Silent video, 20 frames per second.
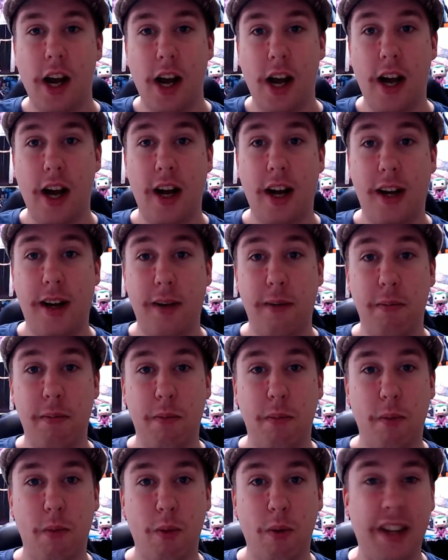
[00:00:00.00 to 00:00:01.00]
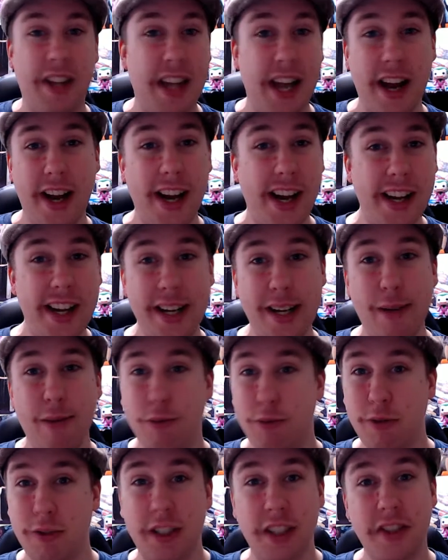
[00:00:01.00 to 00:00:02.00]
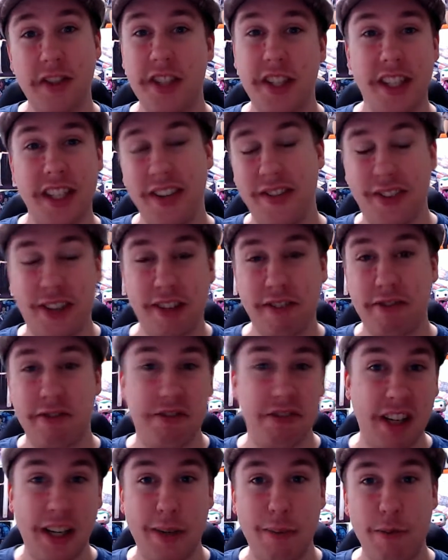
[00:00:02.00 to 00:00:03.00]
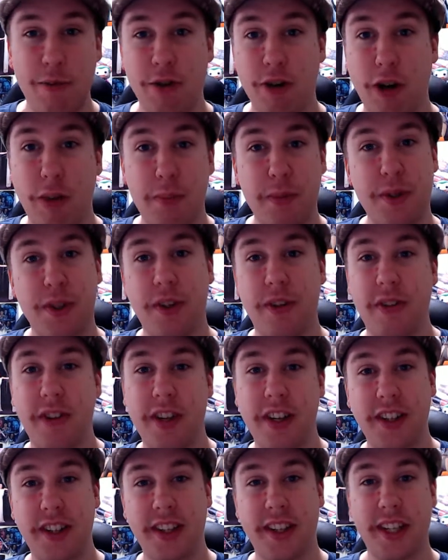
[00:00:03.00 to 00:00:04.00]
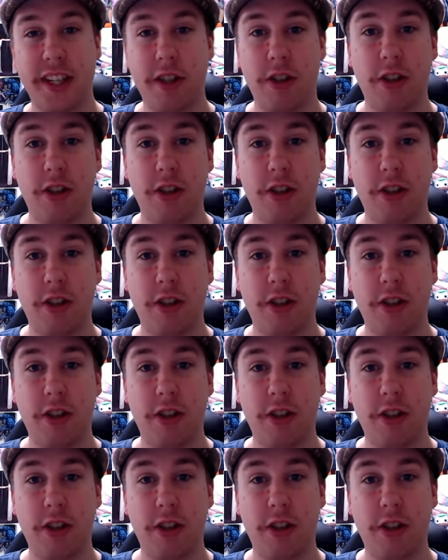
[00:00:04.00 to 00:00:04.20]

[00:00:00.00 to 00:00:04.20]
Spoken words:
without any real significant frame drops or anything,